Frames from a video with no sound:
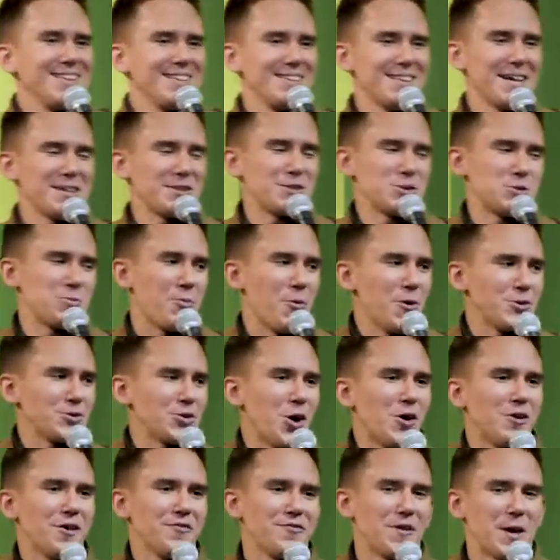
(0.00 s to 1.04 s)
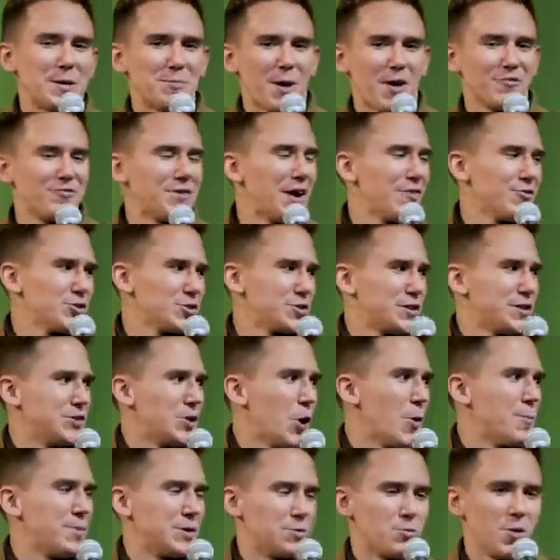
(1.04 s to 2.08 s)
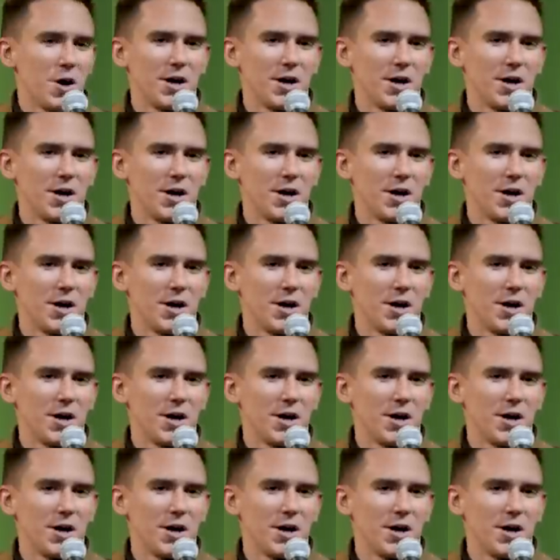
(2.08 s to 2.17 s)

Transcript: Like the Sports Hall of Fame, I've never seen open